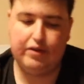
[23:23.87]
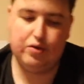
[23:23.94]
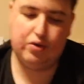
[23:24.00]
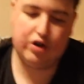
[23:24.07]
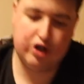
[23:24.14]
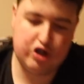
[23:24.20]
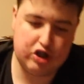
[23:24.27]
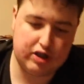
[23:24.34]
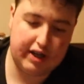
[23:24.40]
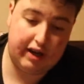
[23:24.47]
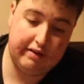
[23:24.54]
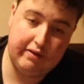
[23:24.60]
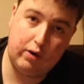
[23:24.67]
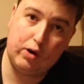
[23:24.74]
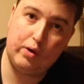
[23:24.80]
if you could just
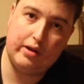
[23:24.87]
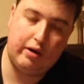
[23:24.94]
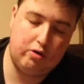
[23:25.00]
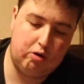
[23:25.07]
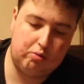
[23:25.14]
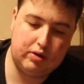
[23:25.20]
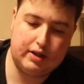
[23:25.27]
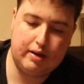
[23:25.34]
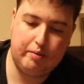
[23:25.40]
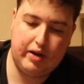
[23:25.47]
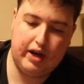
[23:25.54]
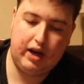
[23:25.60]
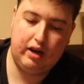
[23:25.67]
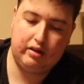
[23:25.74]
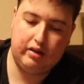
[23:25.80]
like invoke without normal
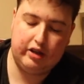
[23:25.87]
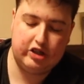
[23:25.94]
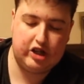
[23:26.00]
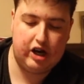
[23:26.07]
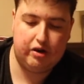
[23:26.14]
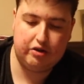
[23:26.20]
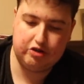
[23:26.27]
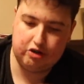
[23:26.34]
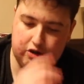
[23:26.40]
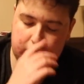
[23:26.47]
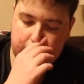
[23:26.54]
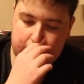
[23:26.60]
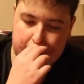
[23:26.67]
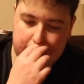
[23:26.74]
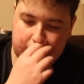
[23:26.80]
summoning and then they cherries
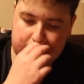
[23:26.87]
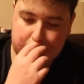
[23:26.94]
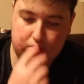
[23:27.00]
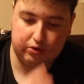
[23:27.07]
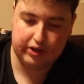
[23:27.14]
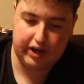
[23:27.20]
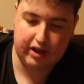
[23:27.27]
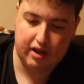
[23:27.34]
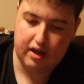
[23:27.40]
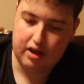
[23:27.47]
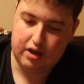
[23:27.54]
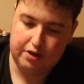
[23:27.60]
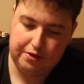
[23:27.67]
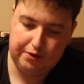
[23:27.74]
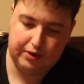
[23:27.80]
your Isolde,
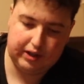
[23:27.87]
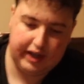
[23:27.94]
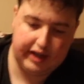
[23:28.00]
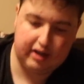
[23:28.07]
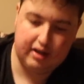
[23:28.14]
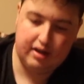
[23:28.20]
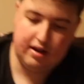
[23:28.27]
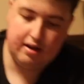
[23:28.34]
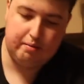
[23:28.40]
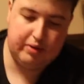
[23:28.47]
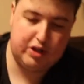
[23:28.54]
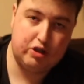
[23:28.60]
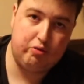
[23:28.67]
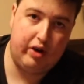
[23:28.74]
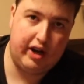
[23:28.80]
you can like
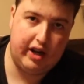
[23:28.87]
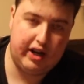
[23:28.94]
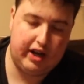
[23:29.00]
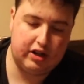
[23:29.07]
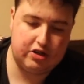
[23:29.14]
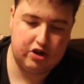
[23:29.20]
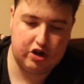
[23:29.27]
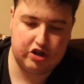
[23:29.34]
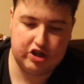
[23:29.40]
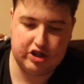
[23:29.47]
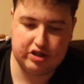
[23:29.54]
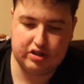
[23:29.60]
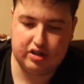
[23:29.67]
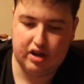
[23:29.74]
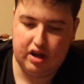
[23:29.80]
Mrs. Radiant, get
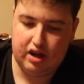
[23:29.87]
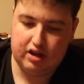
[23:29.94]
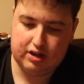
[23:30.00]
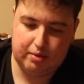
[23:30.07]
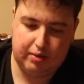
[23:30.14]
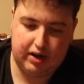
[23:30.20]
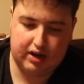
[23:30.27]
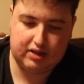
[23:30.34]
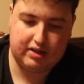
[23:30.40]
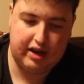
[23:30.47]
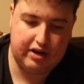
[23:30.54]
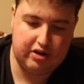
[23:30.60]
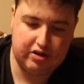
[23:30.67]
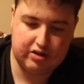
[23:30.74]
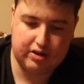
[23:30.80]
searches, summon an
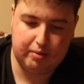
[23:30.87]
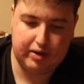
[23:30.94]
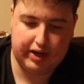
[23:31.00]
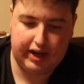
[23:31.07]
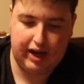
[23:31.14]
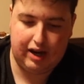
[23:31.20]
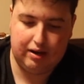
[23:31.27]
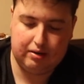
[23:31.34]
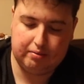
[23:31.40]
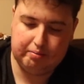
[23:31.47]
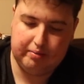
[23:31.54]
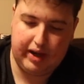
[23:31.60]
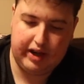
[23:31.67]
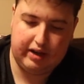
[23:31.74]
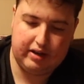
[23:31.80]
extender, summon again,
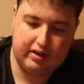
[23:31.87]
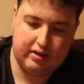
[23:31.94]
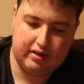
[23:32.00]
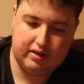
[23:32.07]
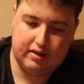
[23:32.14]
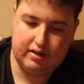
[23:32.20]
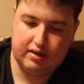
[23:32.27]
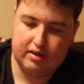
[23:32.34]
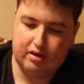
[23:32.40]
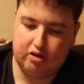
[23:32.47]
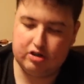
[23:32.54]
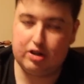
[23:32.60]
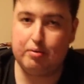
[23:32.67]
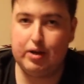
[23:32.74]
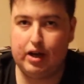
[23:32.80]

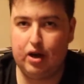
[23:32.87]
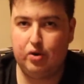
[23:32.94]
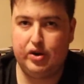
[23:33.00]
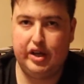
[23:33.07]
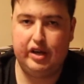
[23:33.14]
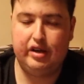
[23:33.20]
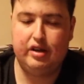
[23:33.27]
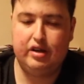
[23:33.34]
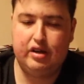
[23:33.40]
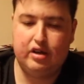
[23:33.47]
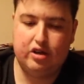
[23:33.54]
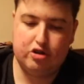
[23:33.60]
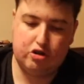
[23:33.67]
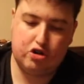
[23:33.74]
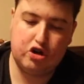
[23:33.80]
summon a Goki.
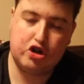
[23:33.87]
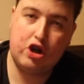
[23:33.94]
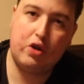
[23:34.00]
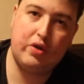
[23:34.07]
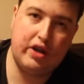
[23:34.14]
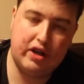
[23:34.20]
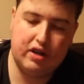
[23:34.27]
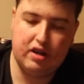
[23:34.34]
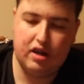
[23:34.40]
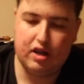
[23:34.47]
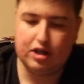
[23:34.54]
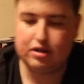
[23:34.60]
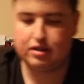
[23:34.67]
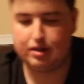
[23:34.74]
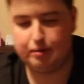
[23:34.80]
So search a Goki,
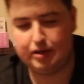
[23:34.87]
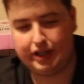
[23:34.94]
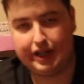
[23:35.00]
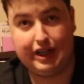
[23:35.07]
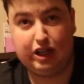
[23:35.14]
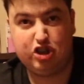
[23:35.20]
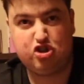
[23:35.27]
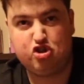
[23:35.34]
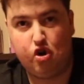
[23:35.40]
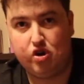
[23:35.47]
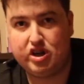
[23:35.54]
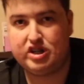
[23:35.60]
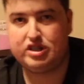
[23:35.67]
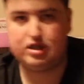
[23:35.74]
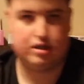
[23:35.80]
summon like
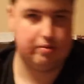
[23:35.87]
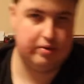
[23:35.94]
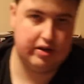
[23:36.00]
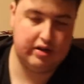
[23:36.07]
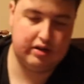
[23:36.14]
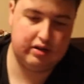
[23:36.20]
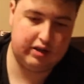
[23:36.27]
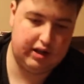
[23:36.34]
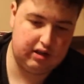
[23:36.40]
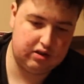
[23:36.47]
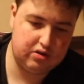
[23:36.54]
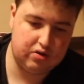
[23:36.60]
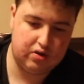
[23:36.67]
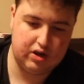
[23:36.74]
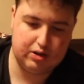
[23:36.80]

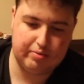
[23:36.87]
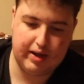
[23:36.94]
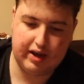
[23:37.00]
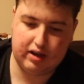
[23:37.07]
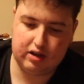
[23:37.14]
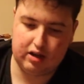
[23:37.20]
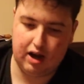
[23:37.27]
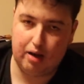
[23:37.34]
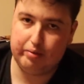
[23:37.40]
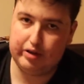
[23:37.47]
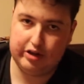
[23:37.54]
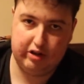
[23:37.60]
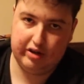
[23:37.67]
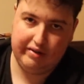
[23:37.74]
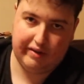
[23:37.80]
Gillosaurus, make
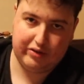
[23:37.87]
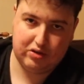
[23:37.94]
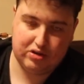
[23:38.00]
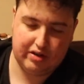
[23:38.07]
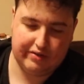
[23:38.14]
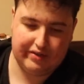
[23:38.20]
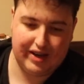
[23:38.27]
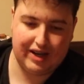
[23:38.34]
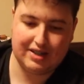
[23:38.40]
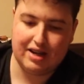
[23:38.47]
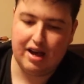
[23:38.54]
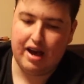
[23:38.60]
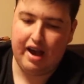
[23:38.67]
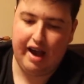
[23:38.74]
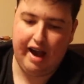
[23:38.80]
Goblin. You don't even have to use the
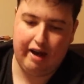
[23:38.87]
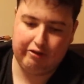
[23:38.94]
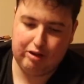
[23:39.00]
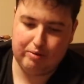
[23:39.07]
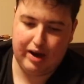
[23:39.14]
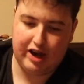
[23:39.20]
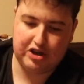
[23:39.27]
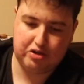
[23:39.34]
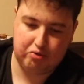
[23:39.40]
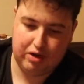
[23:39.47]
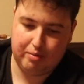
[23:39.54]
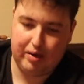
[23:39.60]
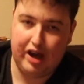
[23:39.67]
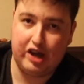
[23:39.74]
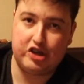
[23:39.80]
effect. Add
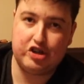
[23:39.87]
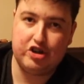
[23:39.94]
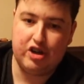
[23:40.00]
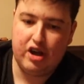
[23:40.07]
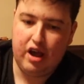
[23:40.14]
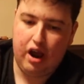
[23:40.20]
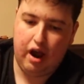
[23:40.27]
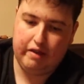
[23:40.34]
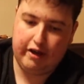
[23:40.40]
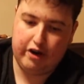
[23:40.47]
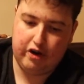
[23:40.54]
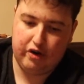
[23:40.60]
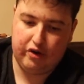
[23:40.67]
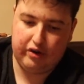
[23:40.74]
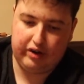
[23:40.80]
rematch, and then
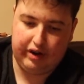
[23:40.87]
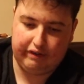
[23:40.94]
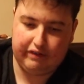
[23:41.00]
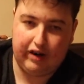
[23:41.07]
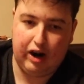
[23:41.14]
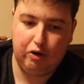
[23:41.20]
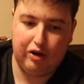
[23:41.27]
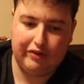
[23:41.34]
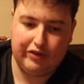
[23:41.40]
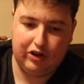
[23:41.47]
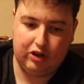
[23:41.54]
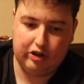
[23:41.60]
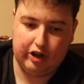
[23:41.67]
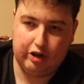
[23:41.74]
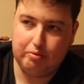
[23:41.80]
you get Firewall
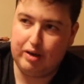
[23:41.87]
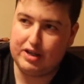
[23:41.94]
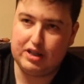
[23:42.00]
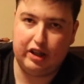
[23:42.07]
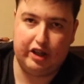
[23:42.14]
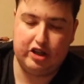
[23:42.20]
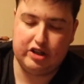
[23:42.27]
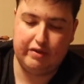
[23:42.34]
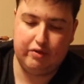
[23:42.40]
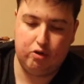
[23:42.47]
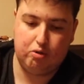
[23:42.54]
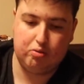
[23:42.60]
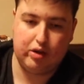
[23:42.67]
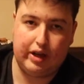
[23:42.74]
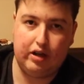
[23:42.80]
field, and you basically just have the
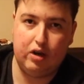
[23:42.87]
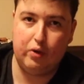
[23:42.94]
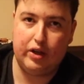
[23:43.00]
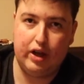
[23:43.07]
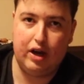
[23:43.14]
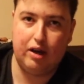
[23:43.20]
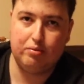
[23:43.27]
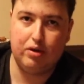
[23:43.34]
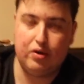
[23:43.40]
normal Goki